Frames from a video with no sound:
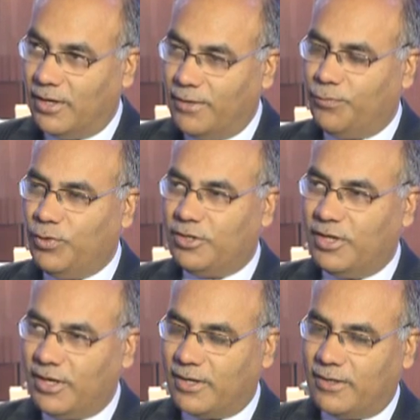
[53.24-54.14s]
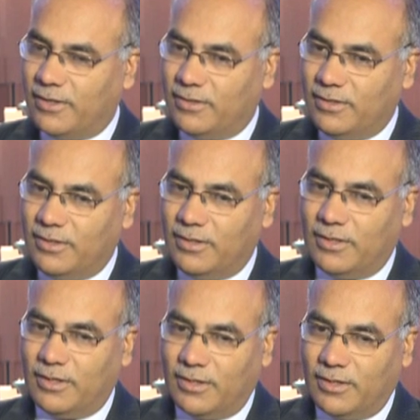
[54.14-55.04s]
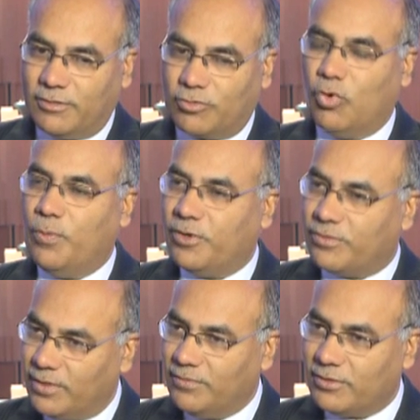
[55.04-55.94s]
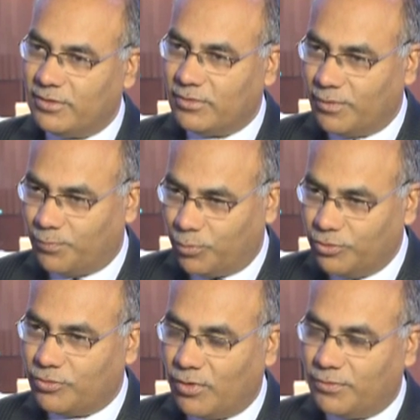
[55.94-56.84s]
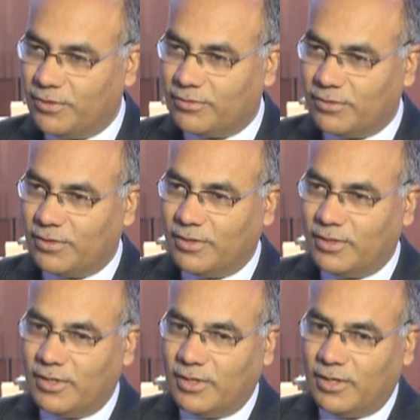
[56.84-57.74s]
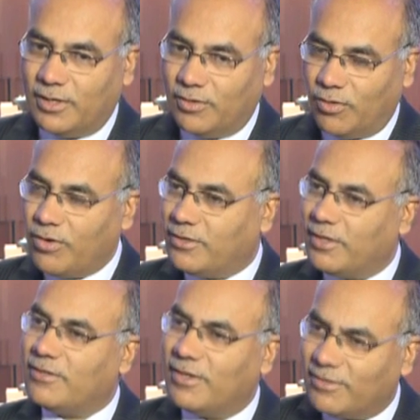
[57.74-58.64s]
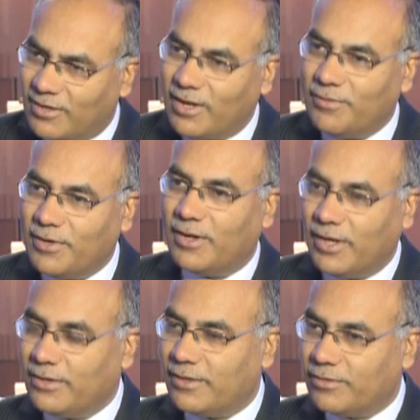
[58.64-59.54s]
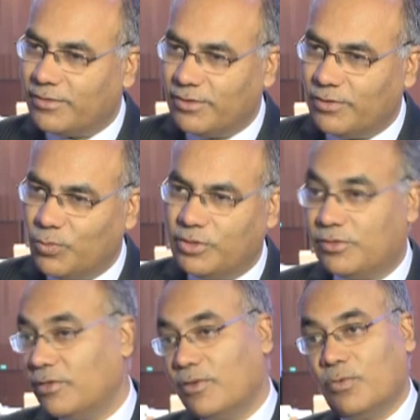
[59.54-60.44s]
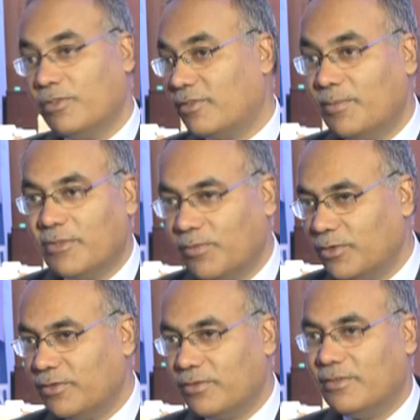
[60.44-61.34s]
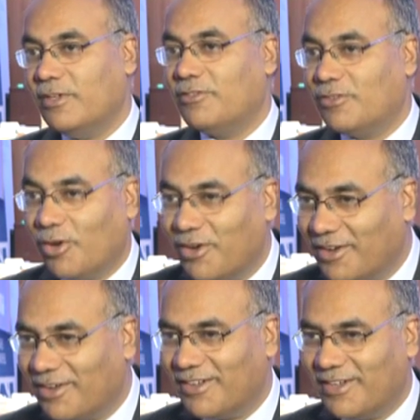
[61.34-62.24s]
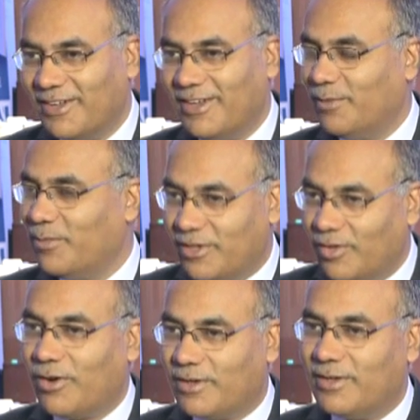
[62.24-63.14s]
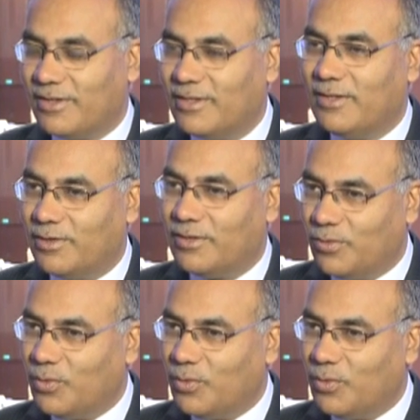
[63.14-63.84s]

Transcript: if we take the scope of services of post office, not just as delivering letters, which was something which is historical, but not the